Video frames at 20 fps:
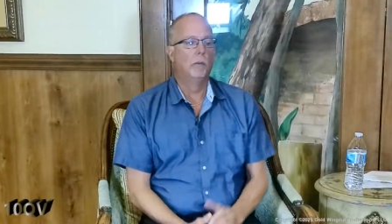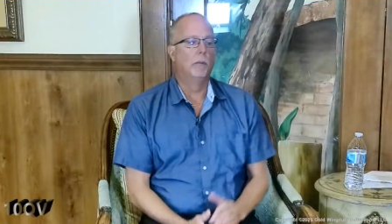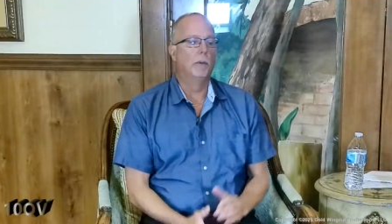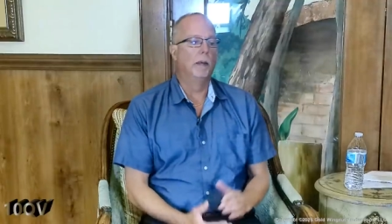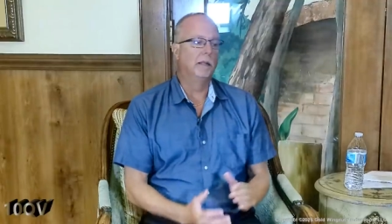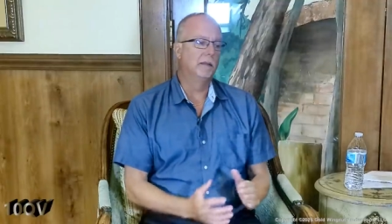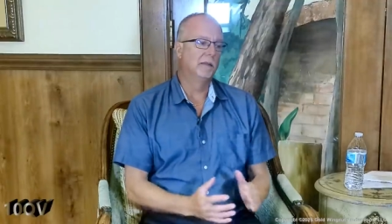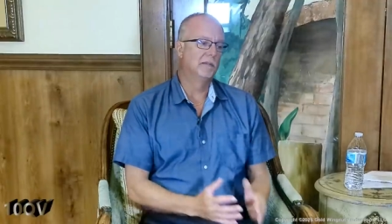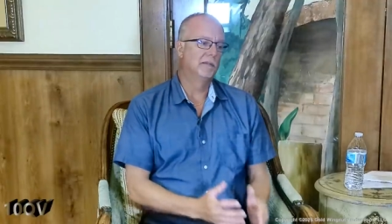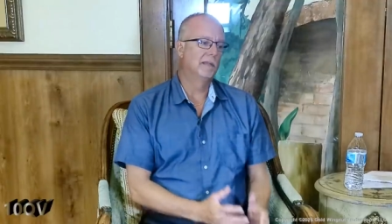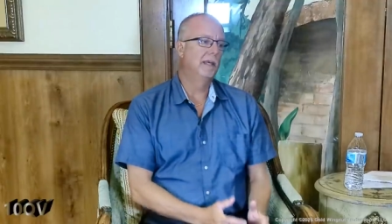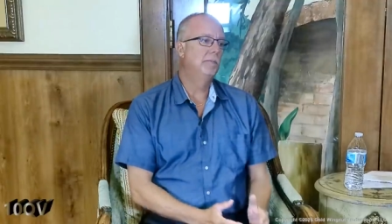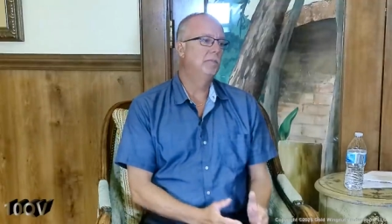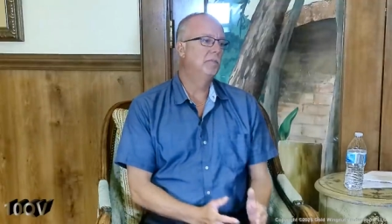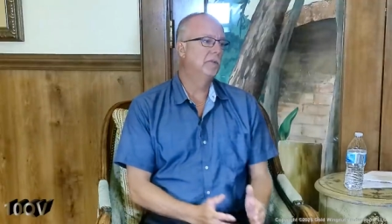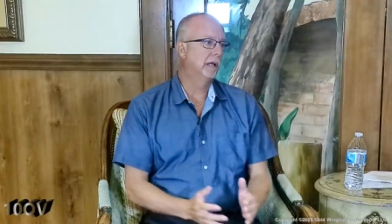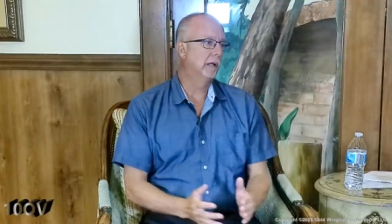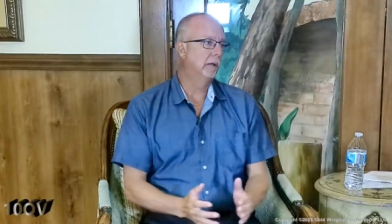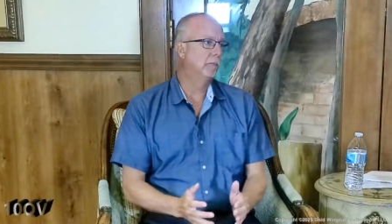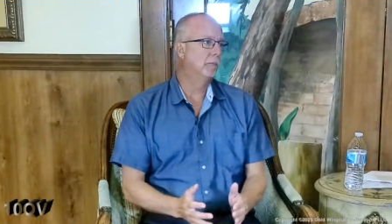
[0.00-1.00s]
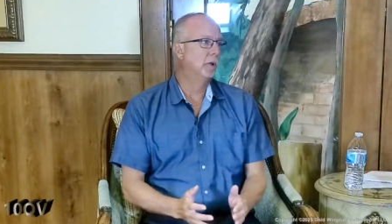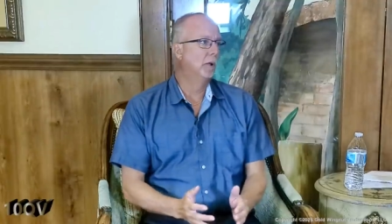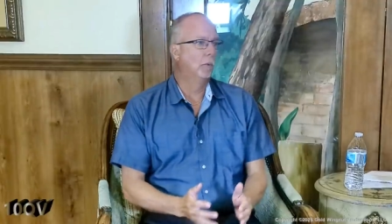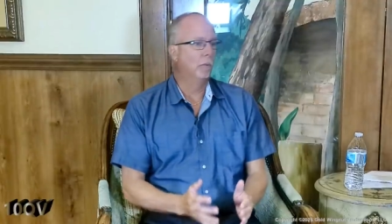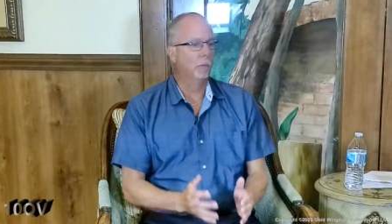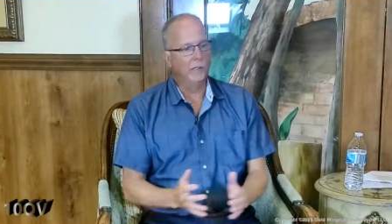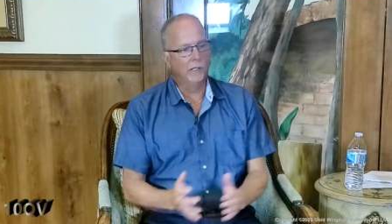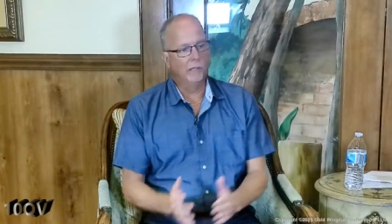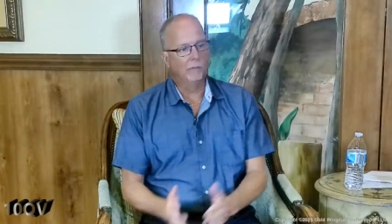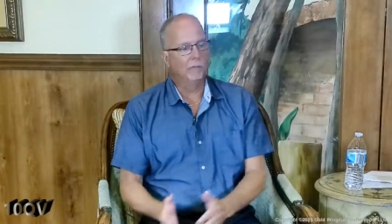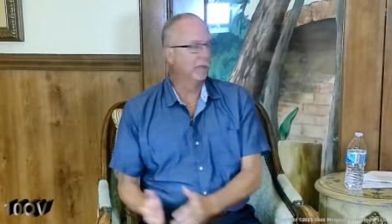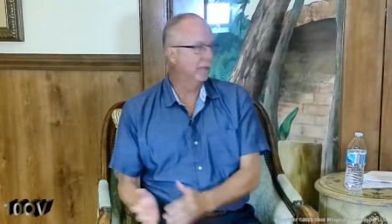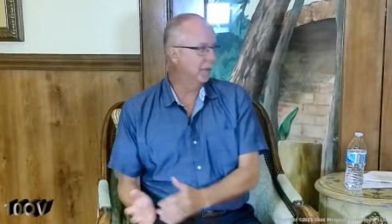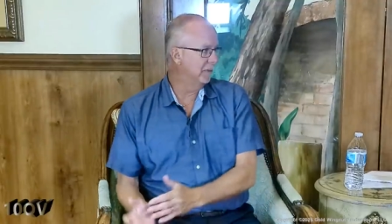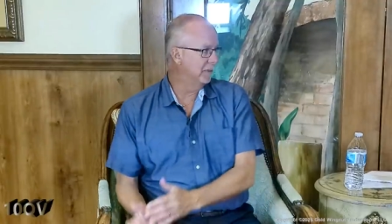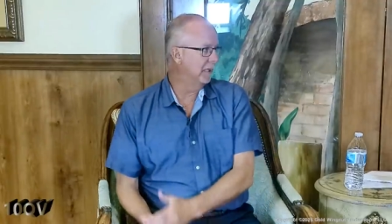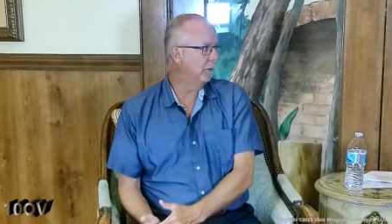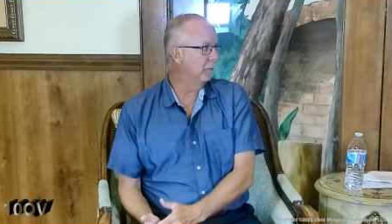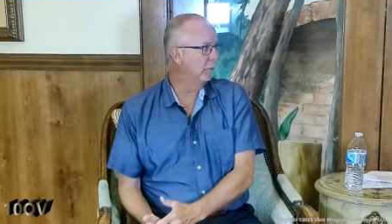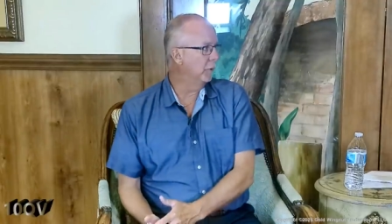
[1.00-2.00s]
At the same time, we're never
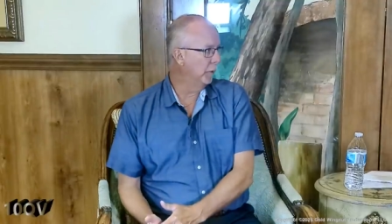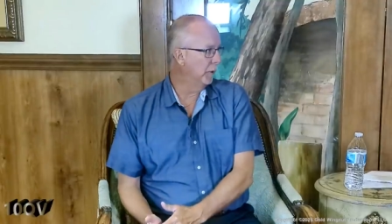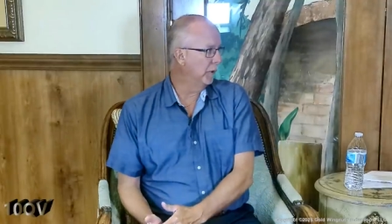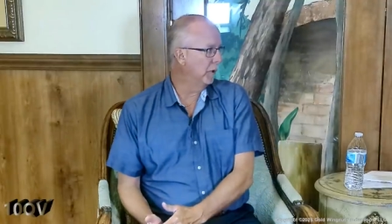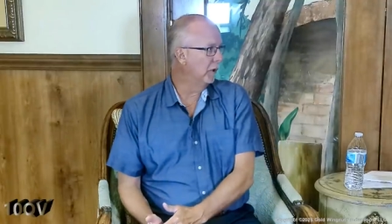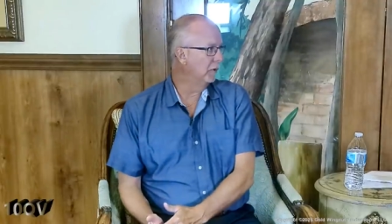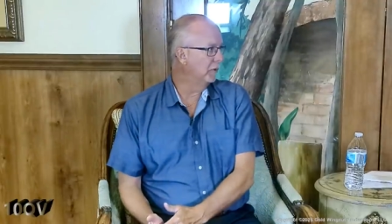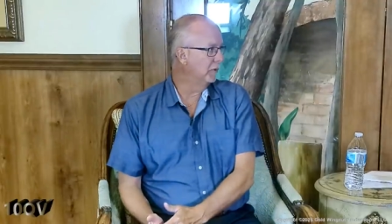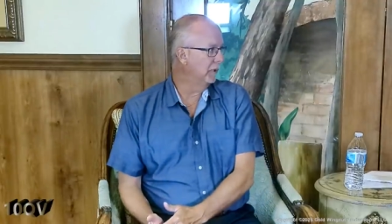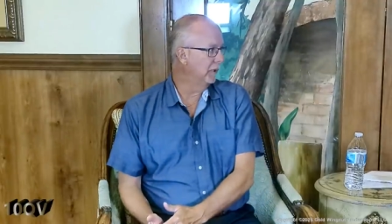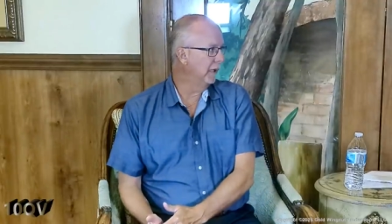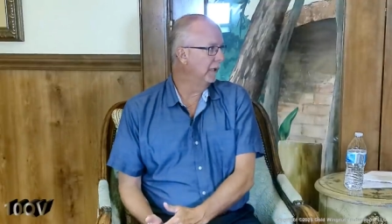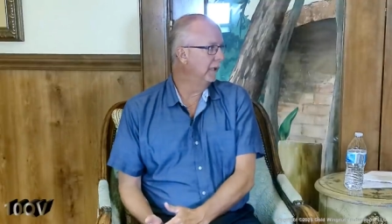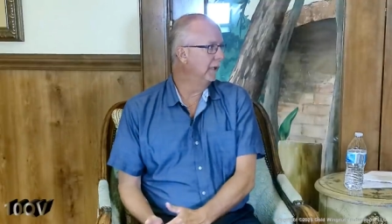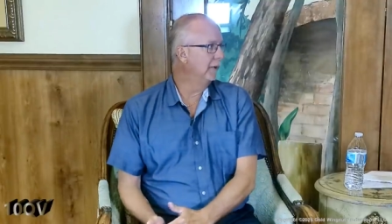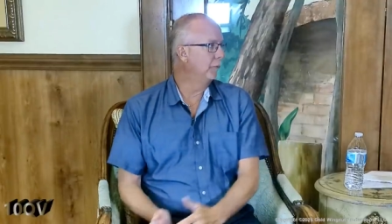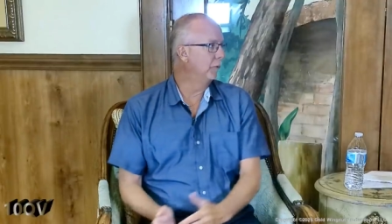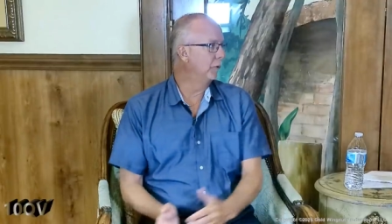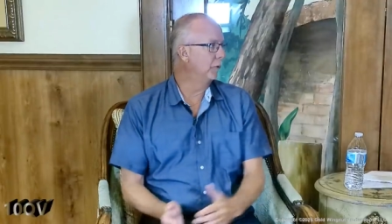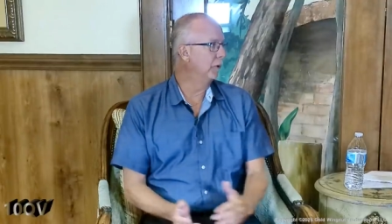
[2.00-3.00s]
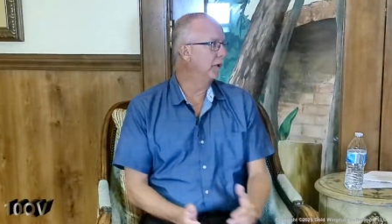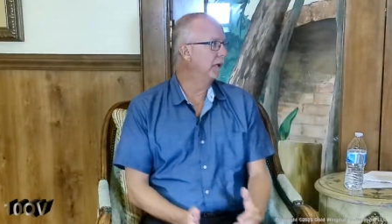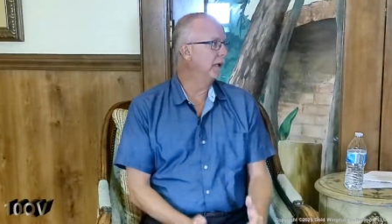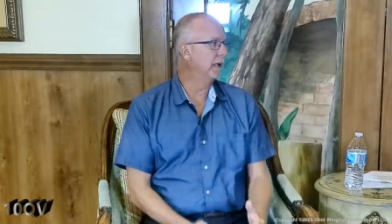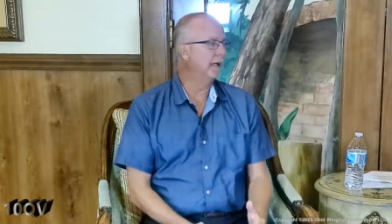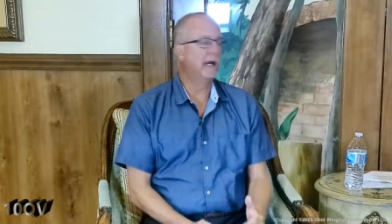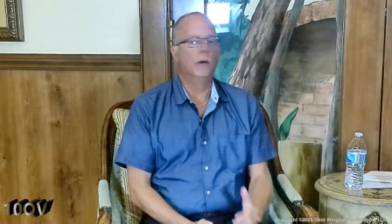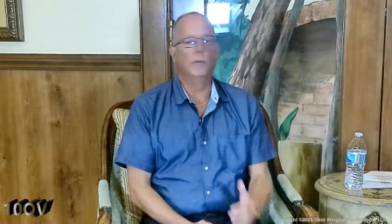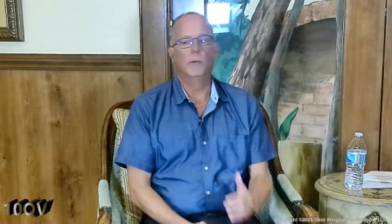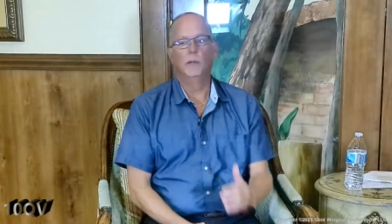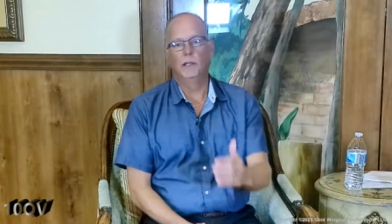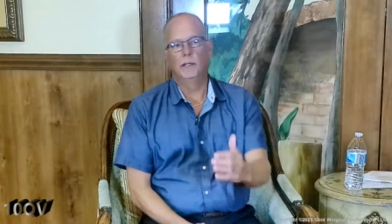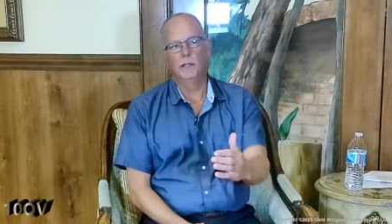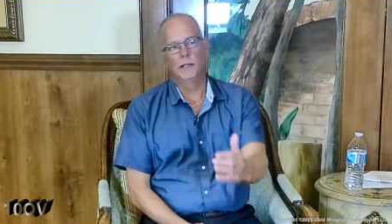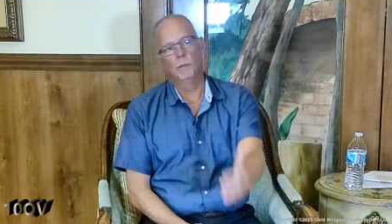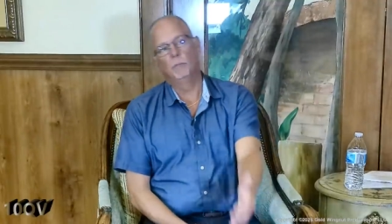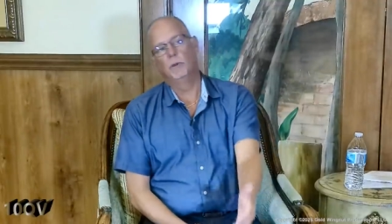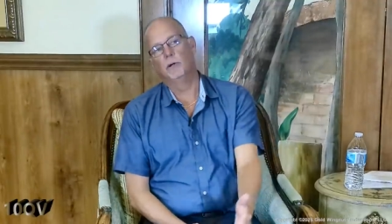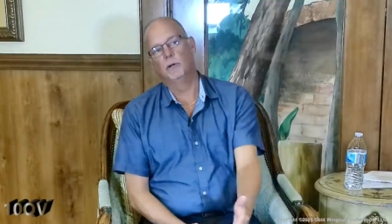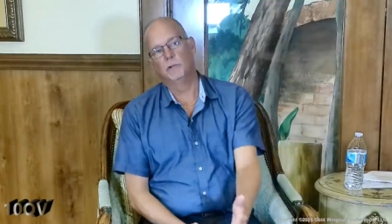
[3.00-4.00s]
content where we are today. We're looking at how we can
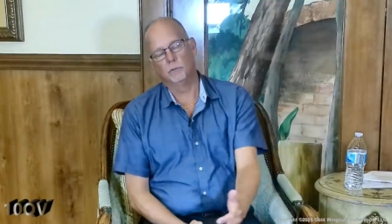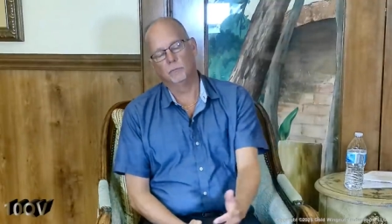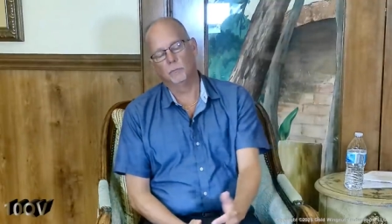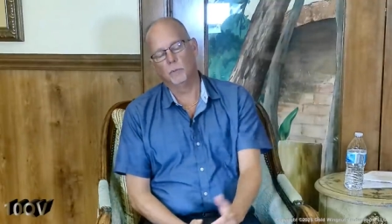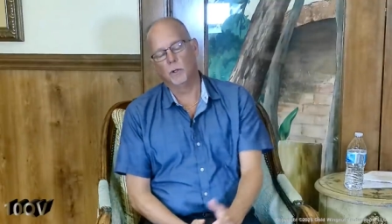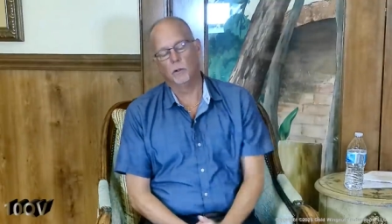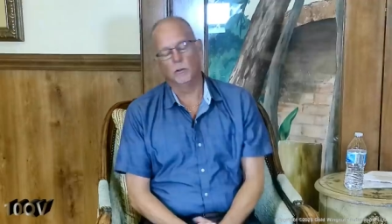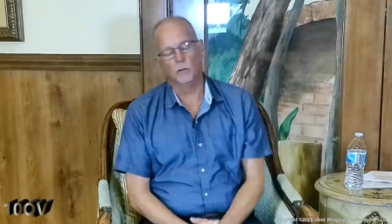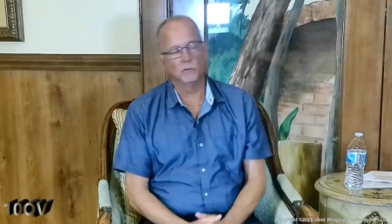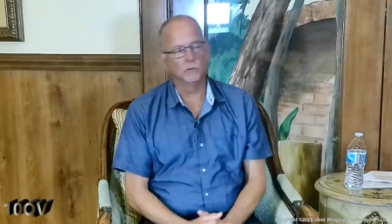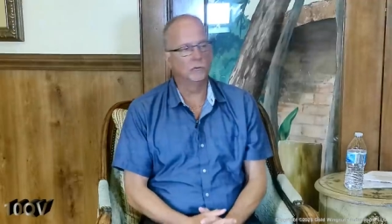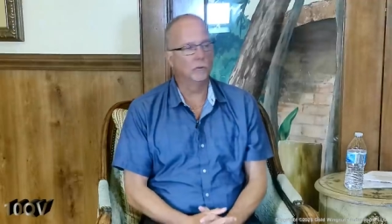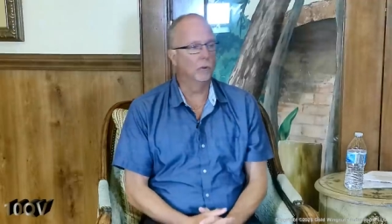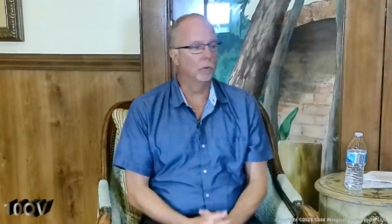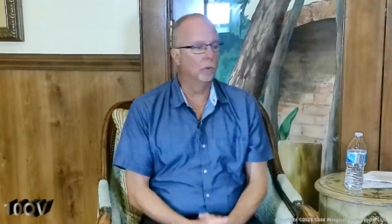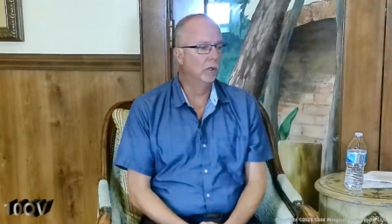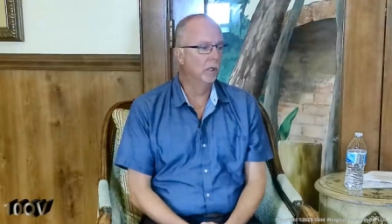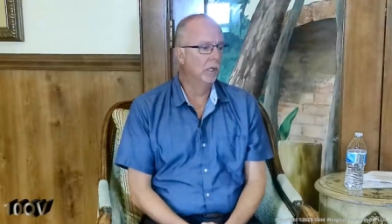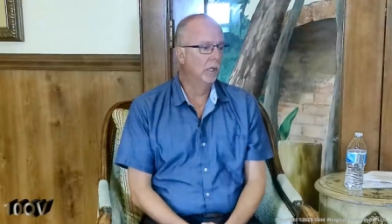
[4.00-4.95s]
get better tomorrow. So